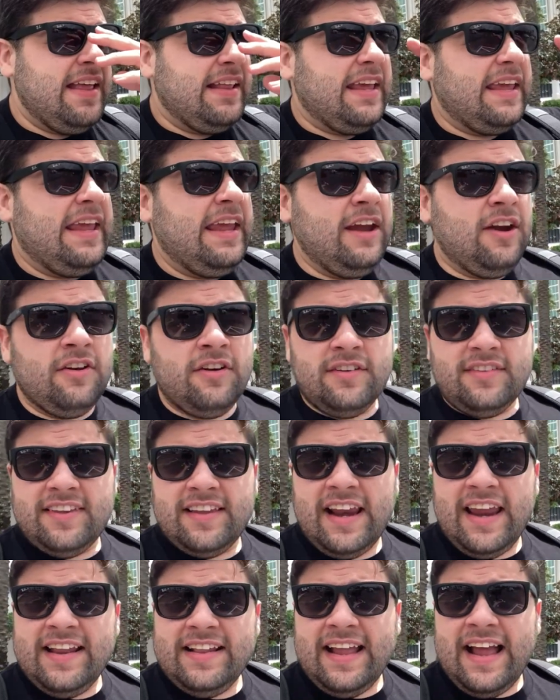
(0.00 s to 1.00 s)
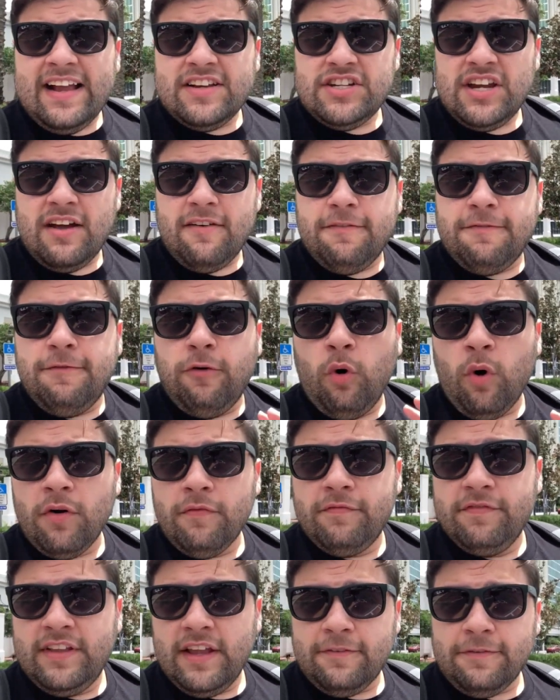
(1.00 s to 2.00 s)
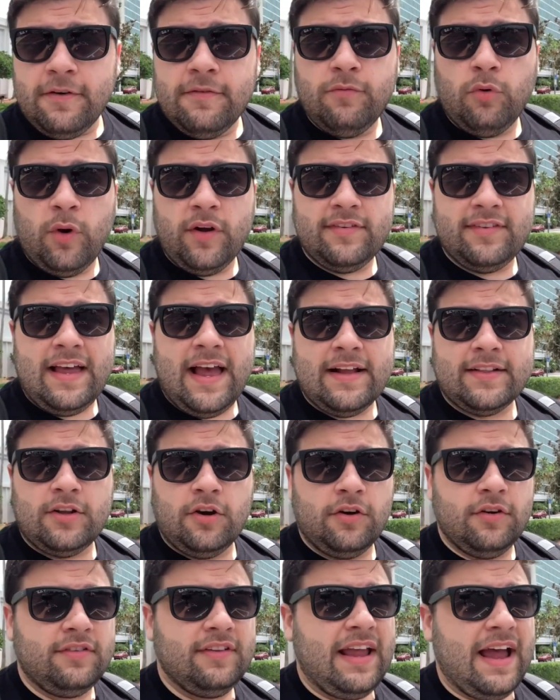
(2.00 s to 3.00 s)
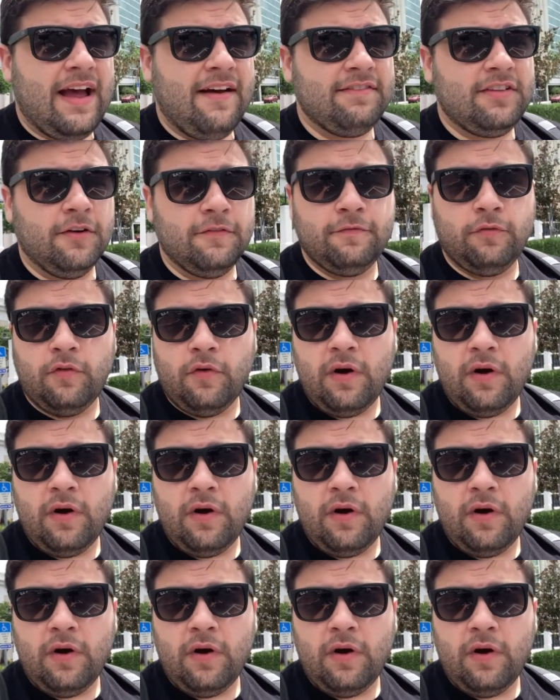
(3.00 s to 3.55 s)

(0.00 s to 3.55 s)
Here today, they actually have four different voice actors. They have the